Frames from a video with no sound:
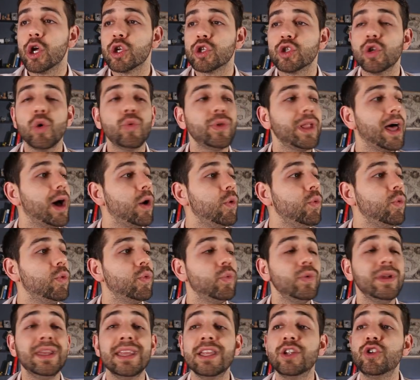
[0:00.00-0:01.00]
So now
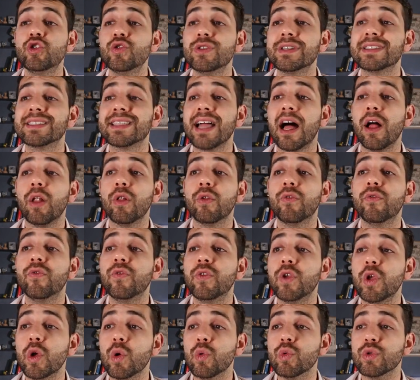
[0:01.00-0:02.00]
we need to install
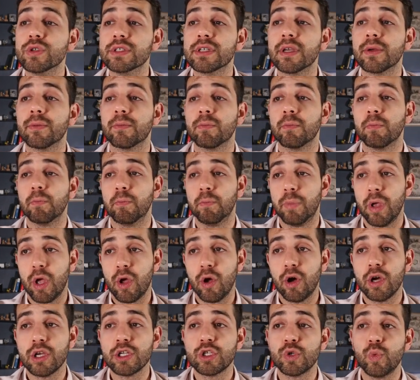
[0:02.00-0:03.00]
fuse,
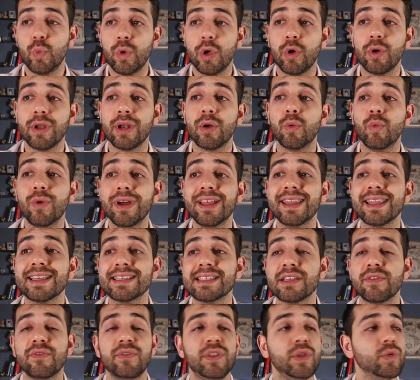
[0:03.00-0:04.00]
because we're gonna run
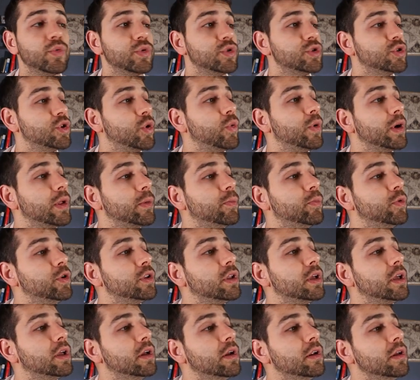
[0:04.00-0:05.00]
as a fuse. So I'll
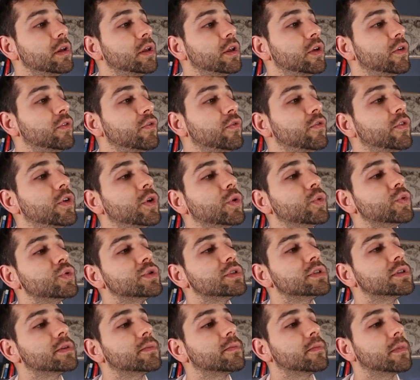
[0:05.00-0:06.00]
put here
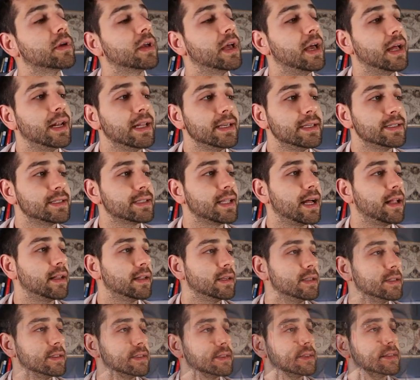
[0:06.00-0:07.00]
fuse and install
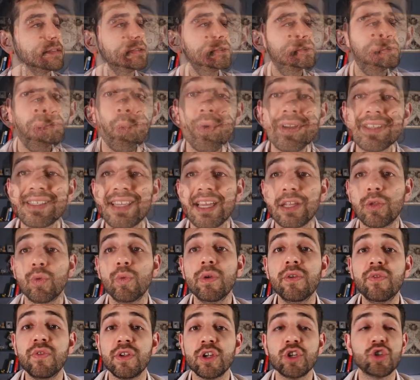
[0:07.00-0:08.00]
it. Once that
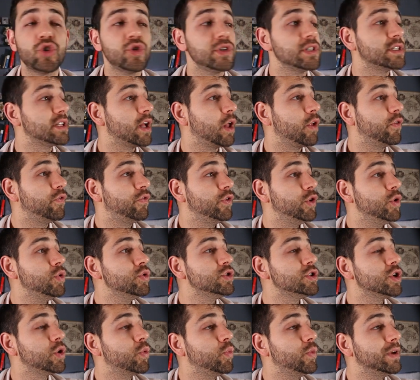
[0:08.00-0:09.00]
we finish install
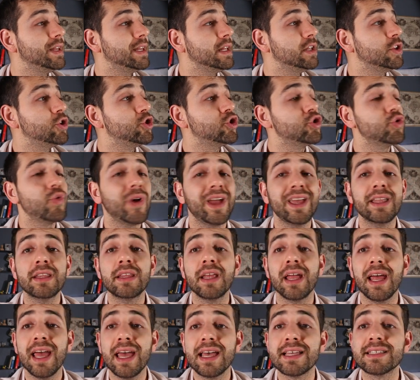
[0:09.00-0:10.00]
fuse, we need to
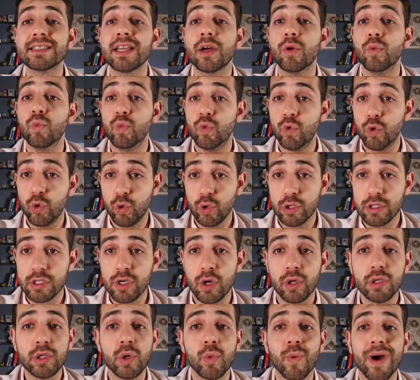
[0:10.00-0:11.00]
enter as a root.
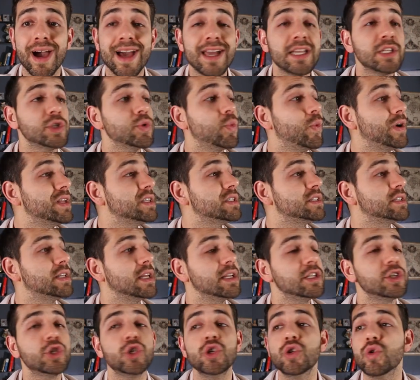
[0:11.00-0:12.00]
Otherwise, once
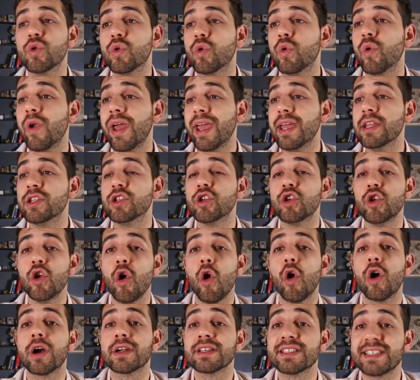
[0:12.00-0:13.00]
that you create
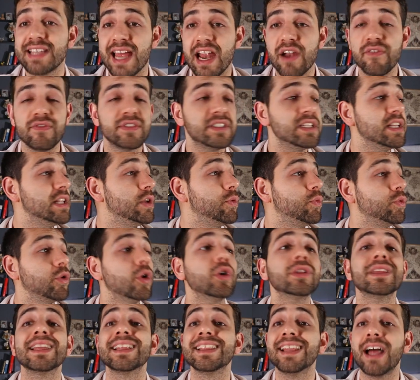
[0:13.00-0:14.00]
your service, it will
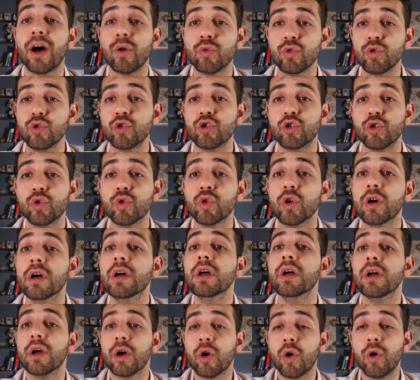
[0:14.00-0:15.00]
not allow you to
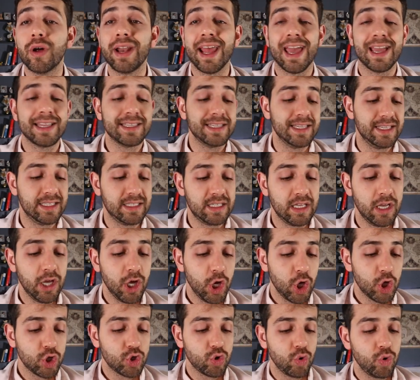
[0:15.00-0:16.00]
connect it.
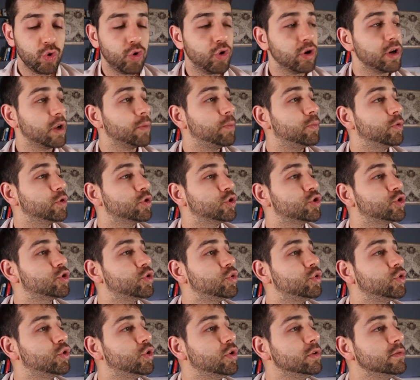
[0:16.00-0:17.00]
So we're gonna put
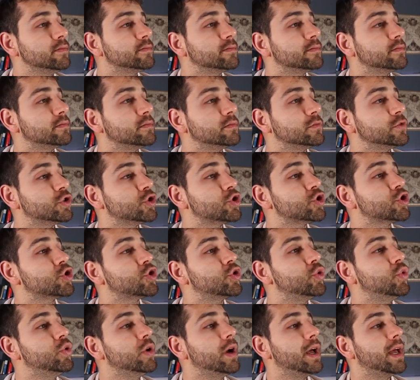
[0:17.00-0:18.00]
sudo
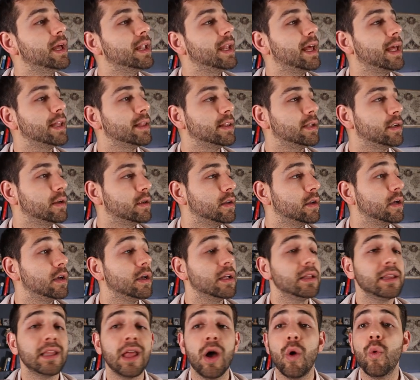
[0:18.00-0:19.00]
su and enter.
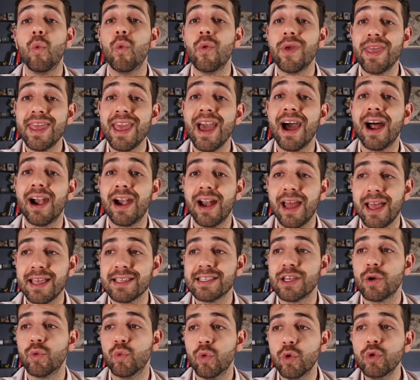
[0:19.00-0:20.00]
Now we are
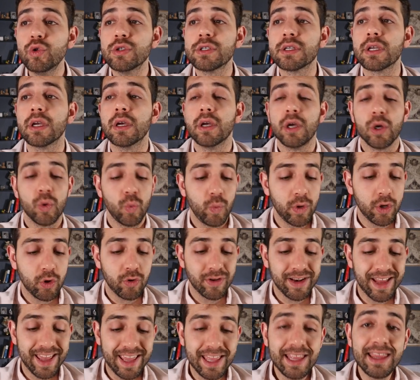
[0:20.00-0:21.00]
as a root. We're
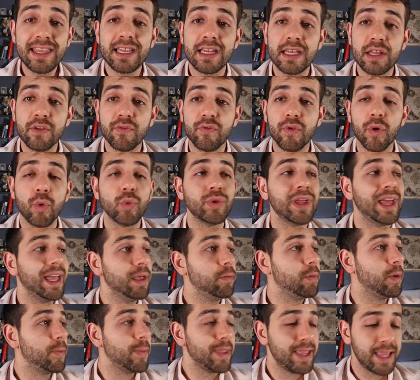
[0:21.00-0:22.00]
gonna enter in the folder
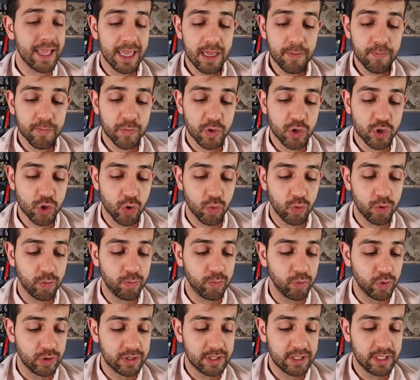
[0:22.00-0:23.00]
mmt. So we'll
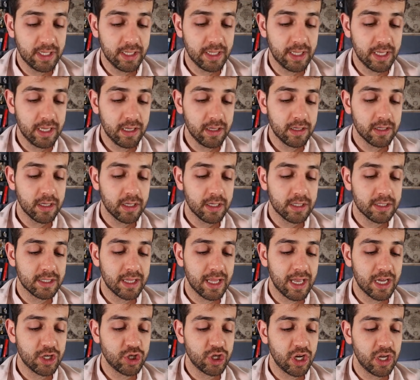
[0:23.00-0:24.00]
put cd
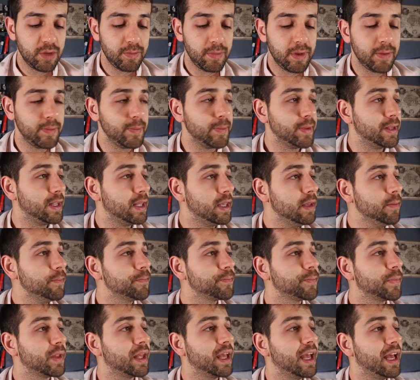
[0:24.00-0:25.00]
slash mmt
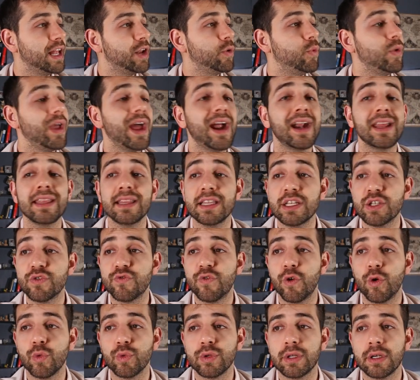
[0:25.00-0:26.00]
and we are in this
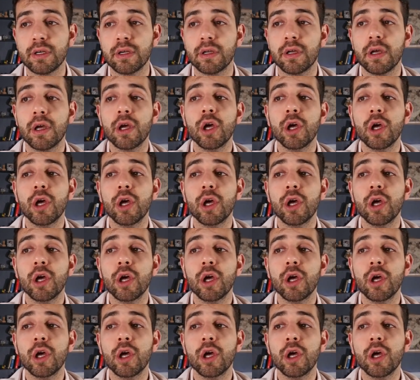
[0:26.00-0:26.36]
folder.